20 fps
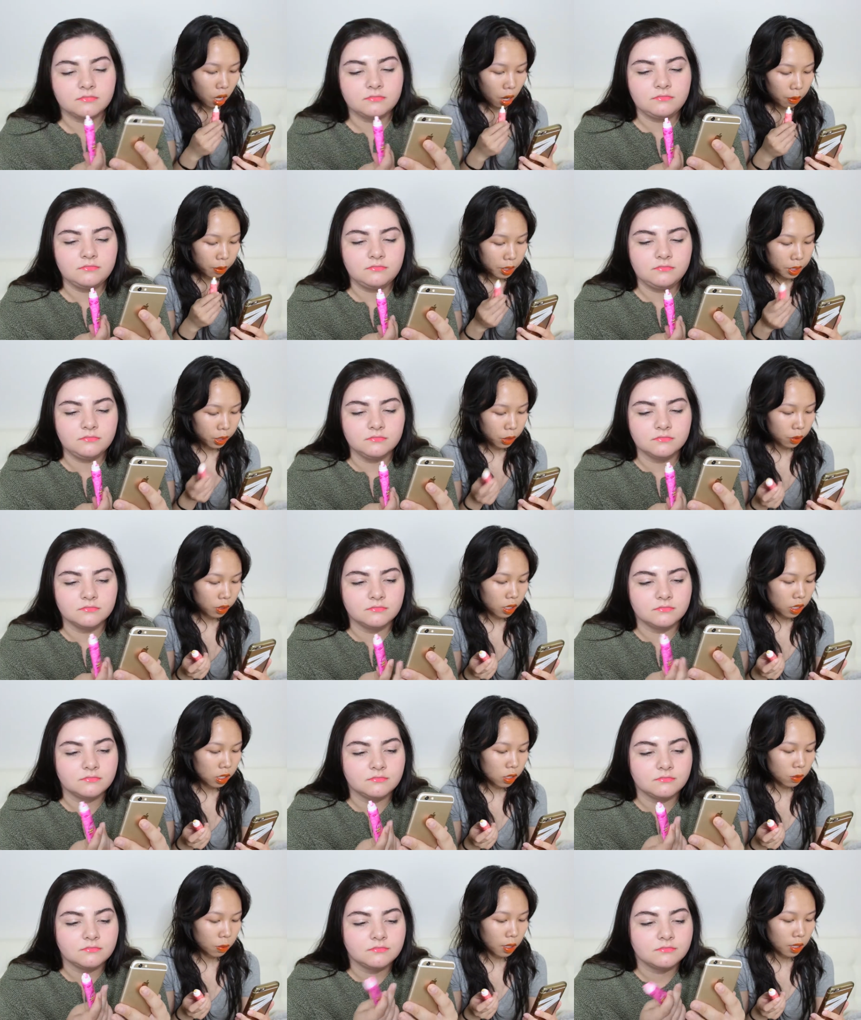Speaker 1: I would do
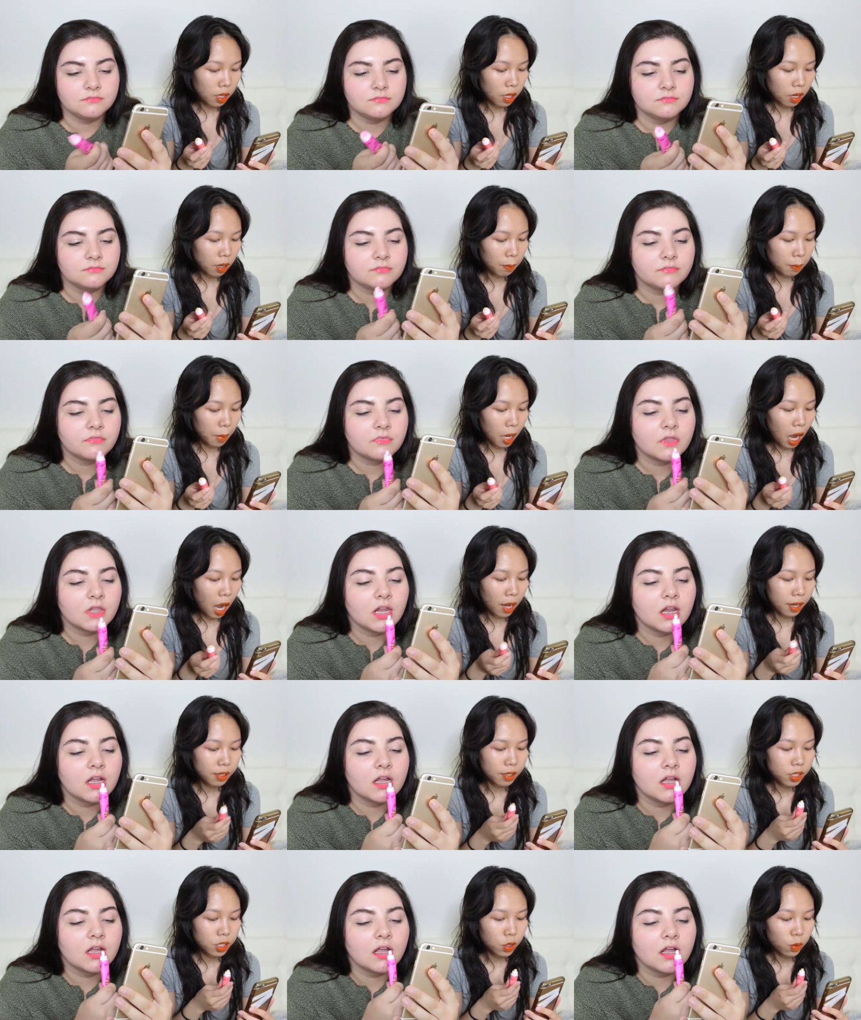this with um,
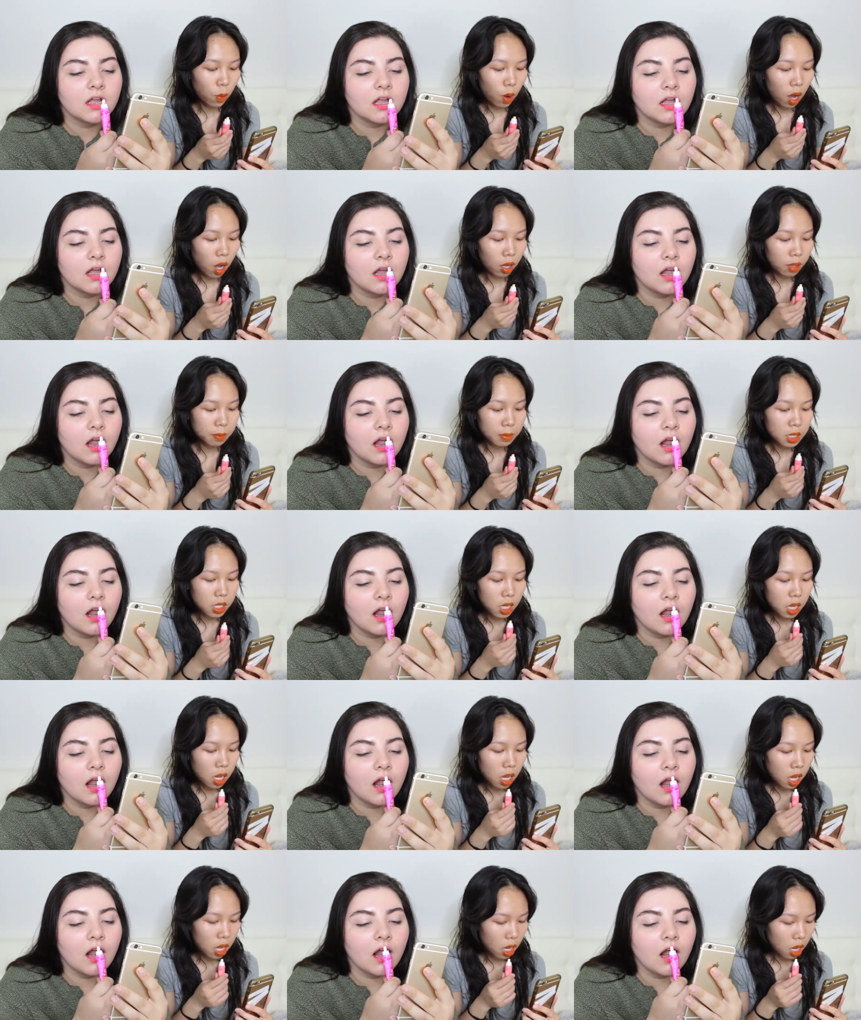cotton swabs
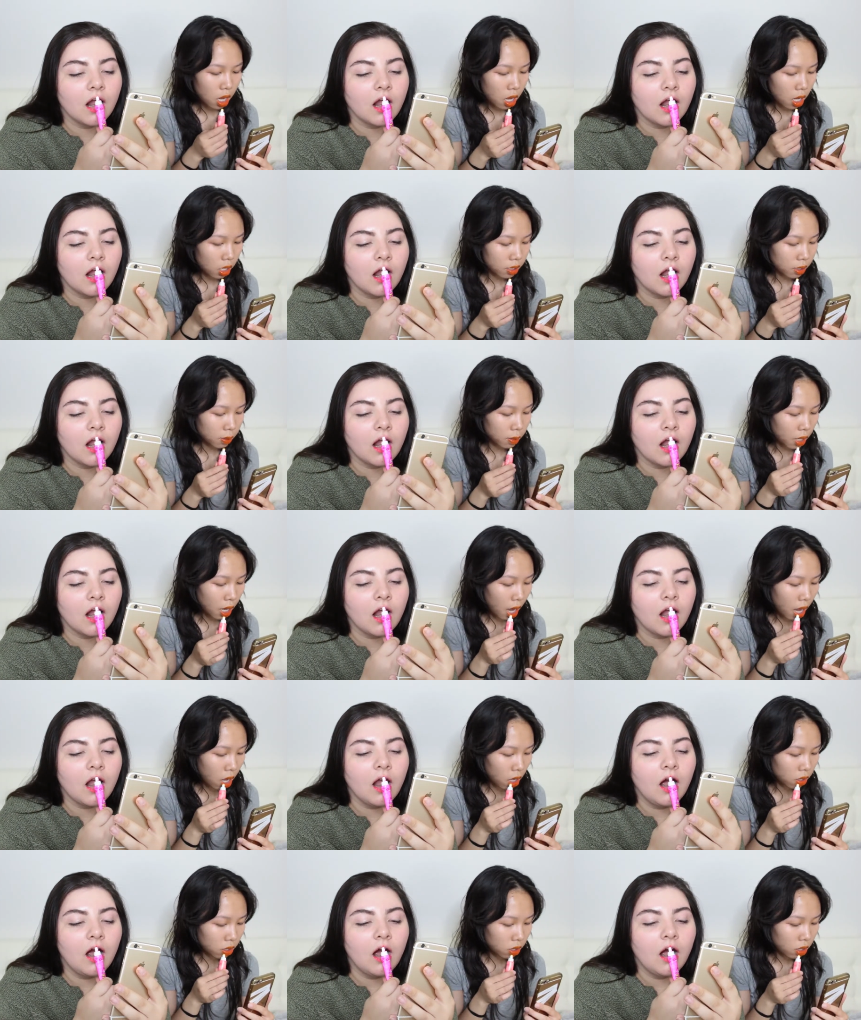and some
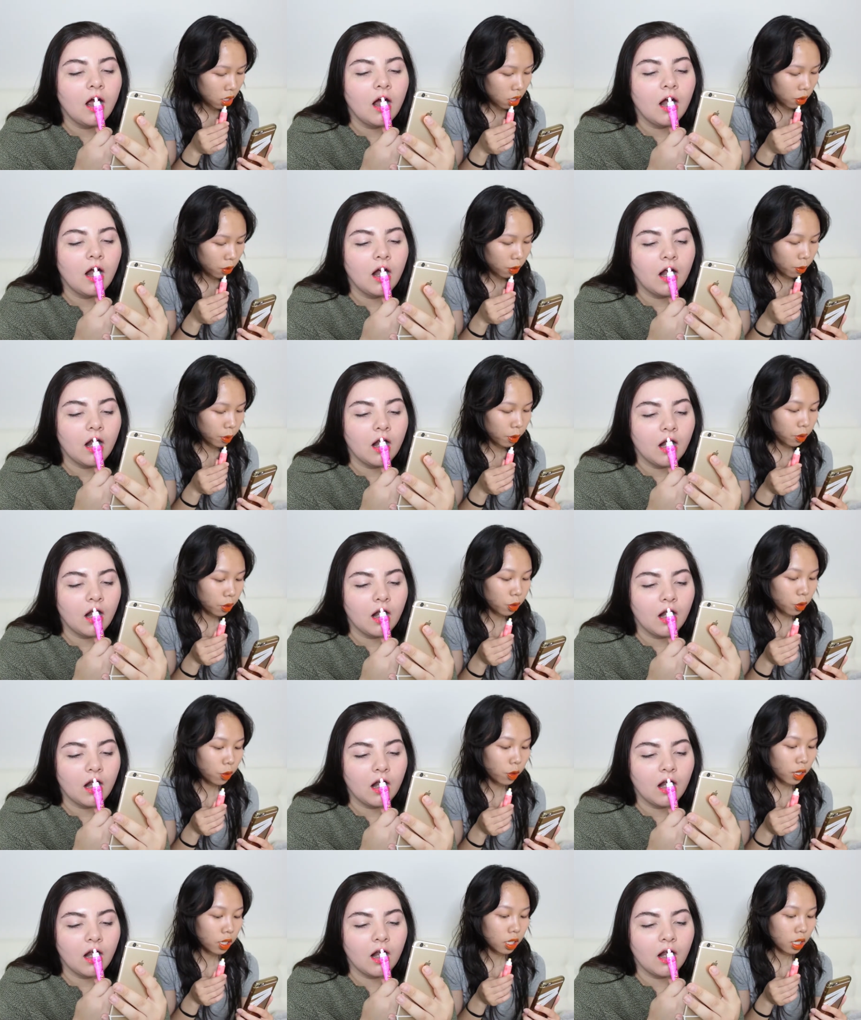towels. We better do it
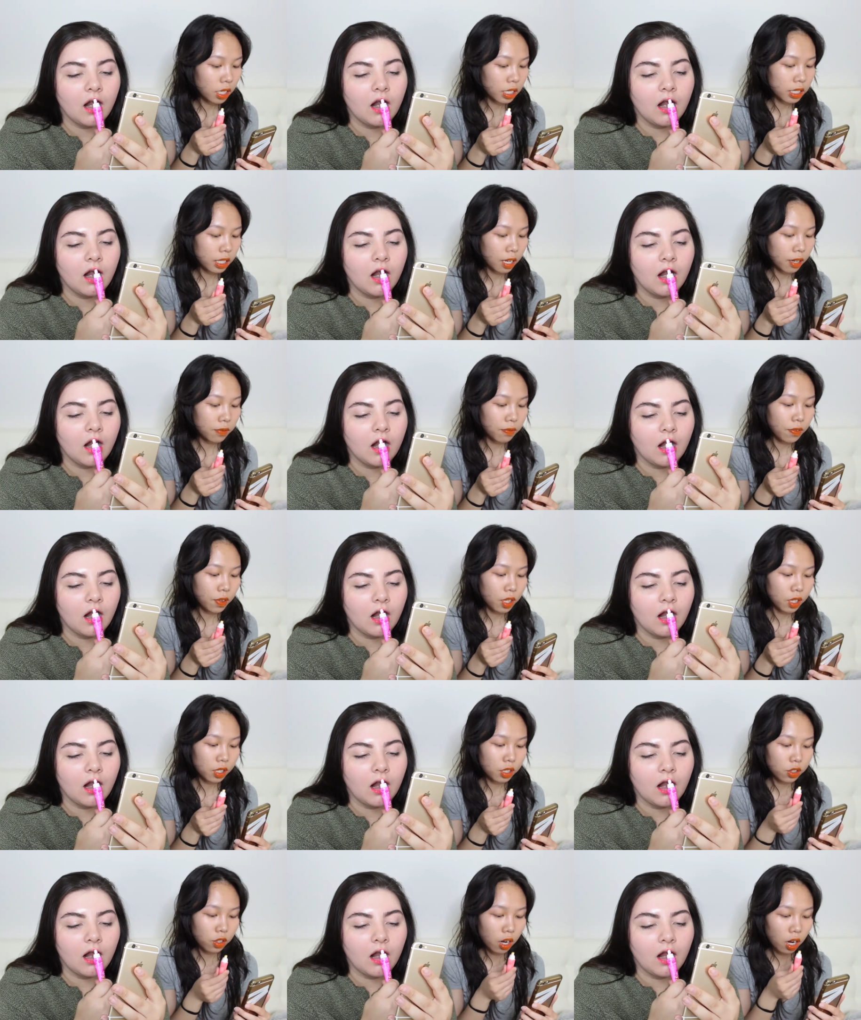quickly because I can feel
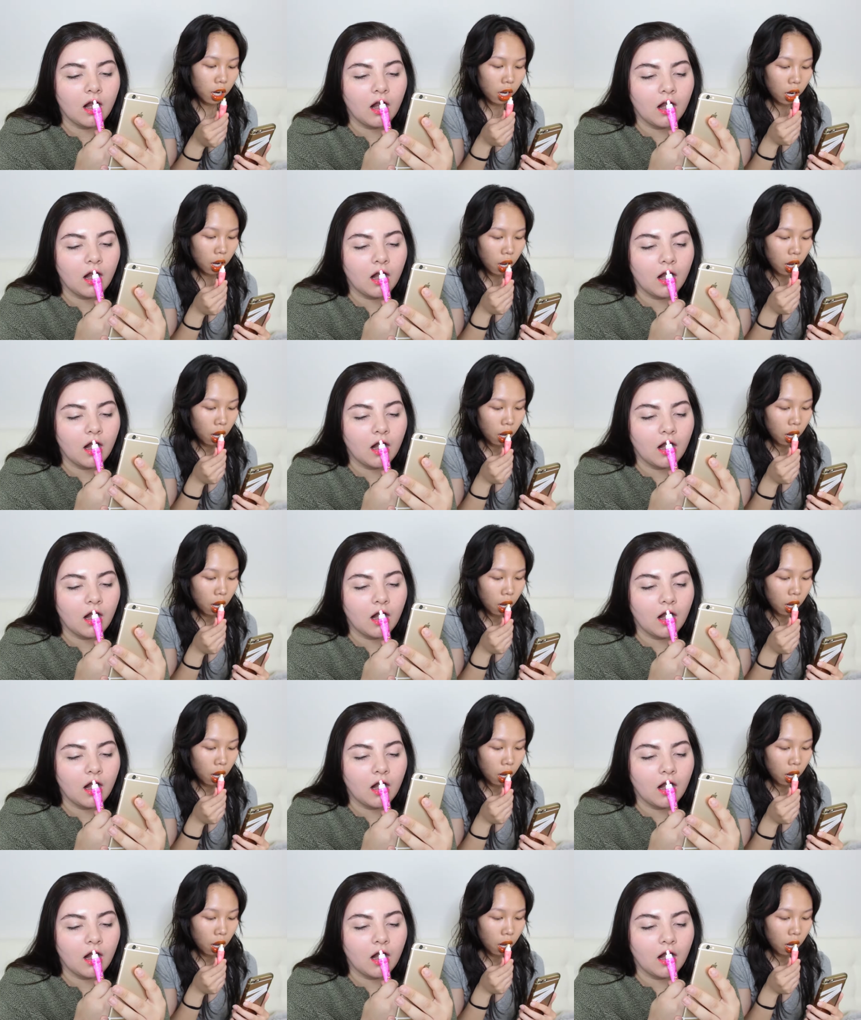it drying.